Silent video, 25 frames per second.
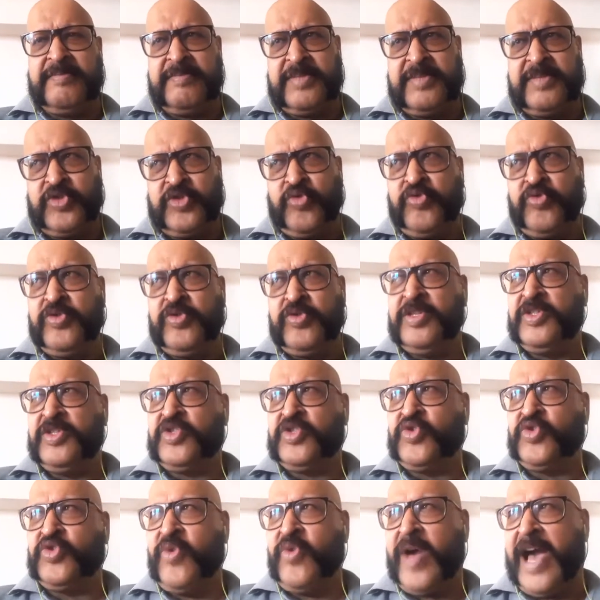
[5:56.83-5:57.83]
students
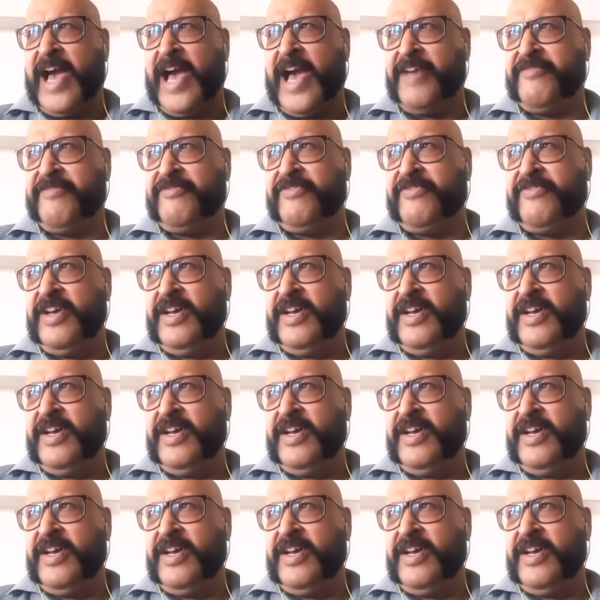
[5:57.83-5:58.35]
who have